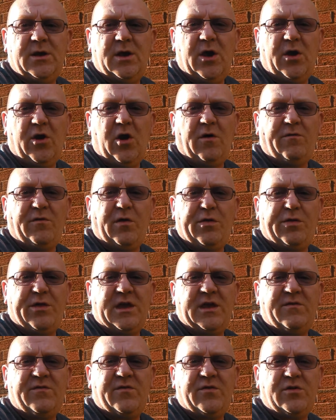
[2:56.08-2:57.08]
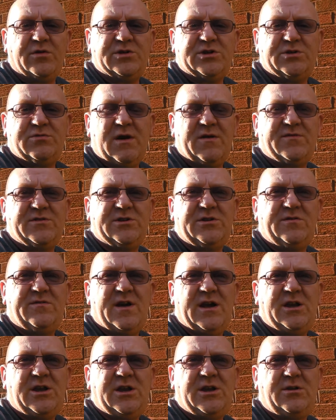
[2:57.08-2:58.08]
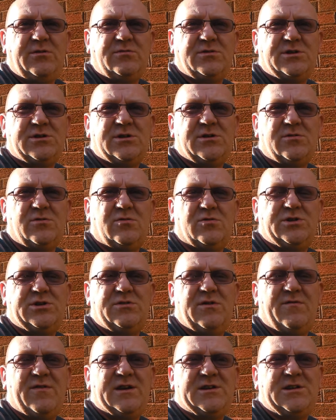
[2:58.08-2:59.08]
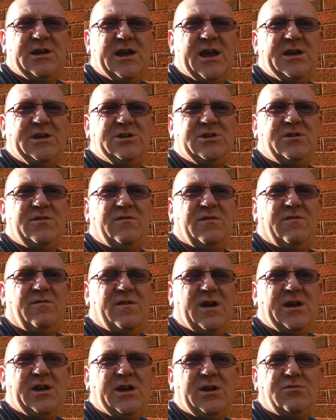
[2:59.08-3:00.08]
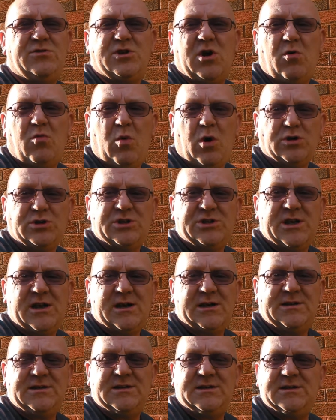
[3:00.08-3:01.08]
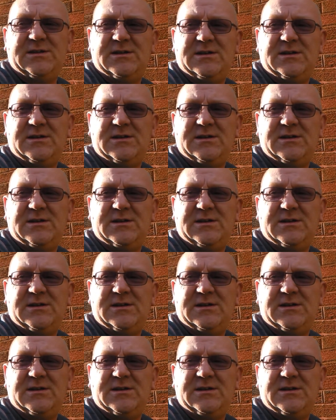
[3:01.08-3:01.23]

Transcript: novel thing for us to have two venues or two investigation venues on one site.